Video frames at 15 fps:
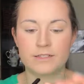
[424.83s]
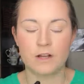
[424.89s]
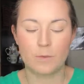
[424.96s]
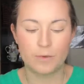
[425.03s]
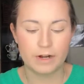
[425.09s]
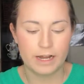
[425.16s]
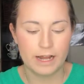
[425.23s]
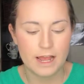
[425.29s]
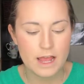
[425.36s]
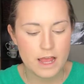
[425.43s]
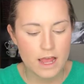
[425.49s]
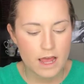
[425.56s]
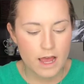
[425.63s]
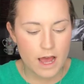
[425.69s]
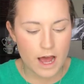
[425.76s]
so pretty.
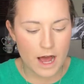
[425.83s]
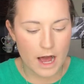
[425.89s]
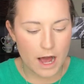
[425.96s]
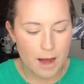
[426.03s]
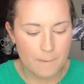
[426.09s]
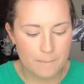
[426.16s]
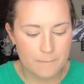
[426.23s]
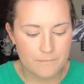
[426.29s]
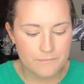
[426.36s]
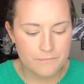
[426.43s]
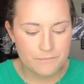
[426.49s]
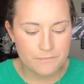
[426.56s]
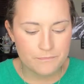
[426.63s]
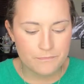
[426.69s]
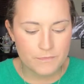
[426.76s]
Um,
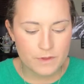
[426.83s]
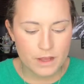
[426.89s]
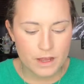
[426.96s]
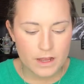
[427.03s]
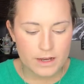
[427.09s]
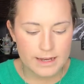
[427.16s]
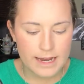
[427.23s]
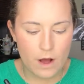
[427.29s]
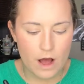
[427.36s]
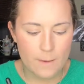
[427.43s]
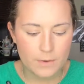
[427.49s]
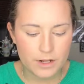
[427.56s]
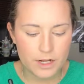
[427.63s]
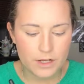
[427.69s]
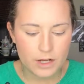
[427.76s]
now
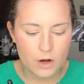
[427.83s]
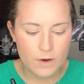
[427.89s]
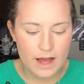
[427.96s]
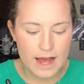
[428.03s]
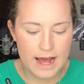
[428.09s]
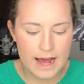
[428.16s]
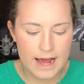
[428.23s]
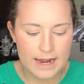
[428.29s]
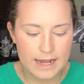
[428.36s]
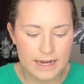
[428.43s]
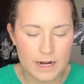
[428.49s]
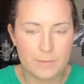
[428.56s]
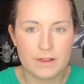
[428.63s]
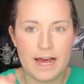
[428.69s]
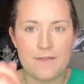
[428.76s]
I'm going to go ahead
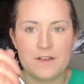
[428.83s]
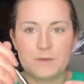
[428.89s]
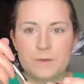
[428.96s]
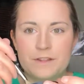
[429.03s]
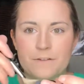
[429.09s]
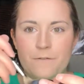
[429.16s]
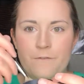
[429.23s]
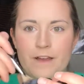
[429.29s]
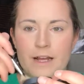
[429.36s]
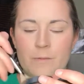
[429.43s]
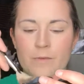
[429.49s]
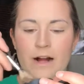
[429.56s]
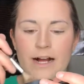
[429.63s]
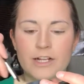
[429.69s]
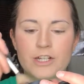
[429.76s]
and apply this with a
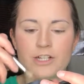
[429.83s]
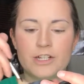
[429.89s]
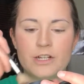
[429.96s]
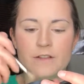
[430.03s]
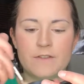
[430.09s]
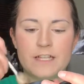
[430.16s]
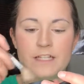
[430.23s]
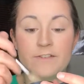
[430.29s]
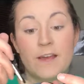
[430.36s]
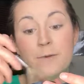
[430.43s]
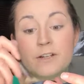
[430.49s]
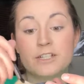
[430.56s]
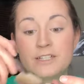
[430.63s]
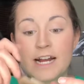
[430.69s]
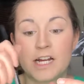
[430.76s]
fan brush. This fan
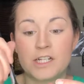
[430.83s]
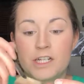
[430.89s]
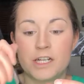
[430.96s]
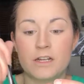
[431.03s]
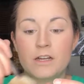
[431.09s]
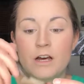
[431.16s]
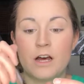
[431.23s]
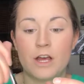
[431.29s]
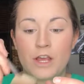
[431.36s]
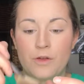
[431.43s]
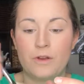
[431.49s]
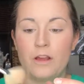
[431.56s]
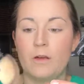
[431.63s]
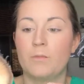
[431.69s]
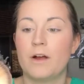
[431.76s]
brush is actually a
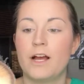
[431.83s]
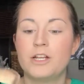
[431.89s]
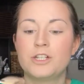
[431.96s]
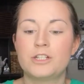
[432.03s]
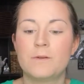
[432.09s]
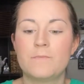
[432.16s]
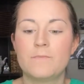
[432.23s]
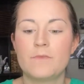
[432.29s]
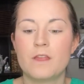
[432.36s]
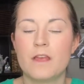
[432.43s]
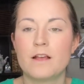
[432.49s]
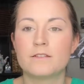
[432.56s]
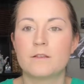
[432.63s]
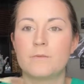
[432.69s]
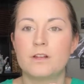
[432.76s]
Younique brush.
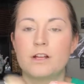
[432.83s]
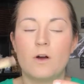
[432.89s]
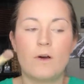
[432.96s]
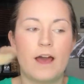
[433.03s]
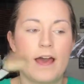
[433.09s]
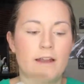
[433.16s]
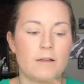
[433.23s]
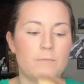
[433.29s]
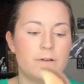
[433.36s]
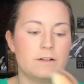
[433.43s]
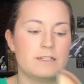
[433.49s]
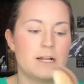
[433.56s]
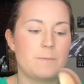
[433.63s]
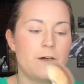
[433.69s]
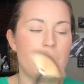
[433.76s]
So I'm going to go ahead and
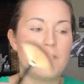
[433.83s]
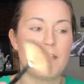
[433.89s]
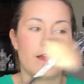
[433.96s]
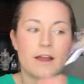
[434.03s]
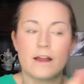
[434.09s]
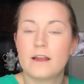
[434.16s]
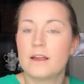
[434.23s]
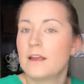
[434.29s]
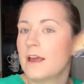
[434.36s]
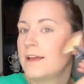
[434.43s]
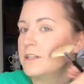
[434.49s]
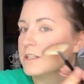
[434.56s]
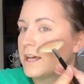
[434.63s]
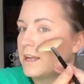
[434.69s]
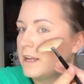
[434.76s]
build it up on there
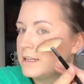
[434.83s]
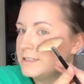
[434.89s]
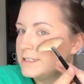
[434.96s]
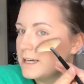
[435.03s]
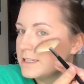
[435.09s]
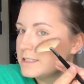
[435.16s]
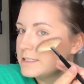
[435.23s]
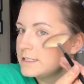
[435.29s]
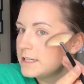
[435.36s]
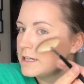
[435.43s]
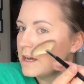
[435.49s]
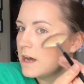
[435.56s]
and just kind of dust it